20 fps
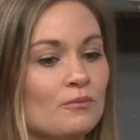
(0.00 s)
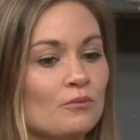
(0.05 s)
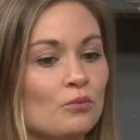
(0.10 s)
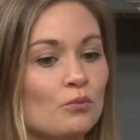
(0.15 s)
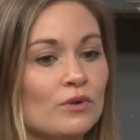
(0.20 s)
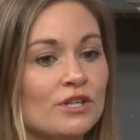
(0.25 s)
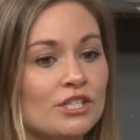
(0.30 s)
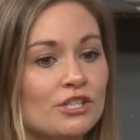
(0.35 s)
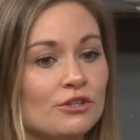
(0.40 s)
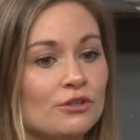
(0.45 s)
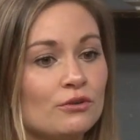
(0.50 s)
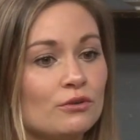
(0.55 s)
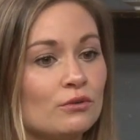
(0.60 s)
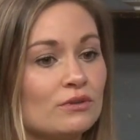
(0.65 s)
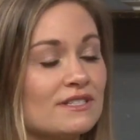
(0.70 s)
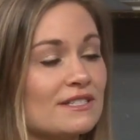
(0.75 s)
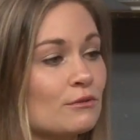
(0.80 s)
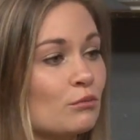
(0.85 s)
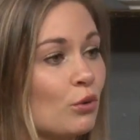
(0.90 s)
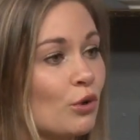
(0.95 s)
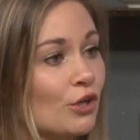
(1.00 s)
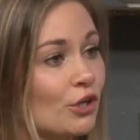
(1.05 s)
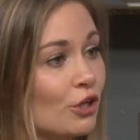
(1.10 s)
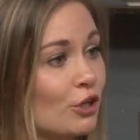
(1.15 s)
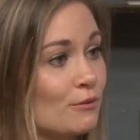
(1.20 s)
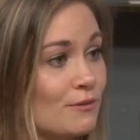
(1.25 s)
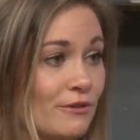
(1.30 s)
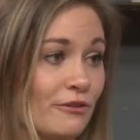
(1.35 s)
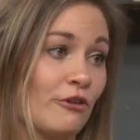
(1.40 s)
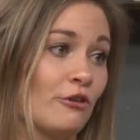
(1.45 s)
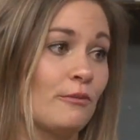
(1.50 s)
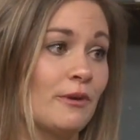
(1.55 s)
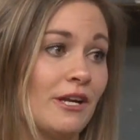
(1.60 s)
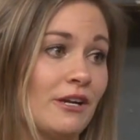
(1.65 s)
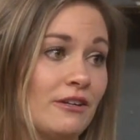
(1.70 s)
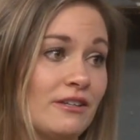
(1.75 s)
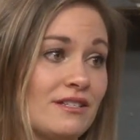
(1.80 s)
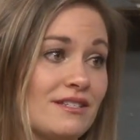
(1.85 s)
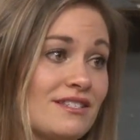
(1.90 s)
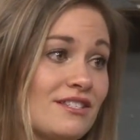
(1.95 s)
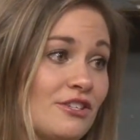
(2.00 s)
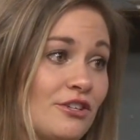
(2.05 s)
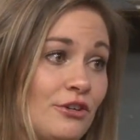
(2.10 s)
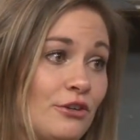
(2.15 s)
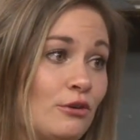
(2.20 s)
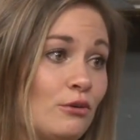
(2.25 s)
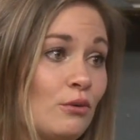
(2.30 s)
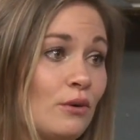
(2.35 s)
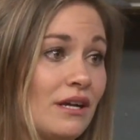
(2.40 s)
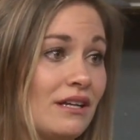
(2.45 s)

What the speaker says: We do support groups for our parents too,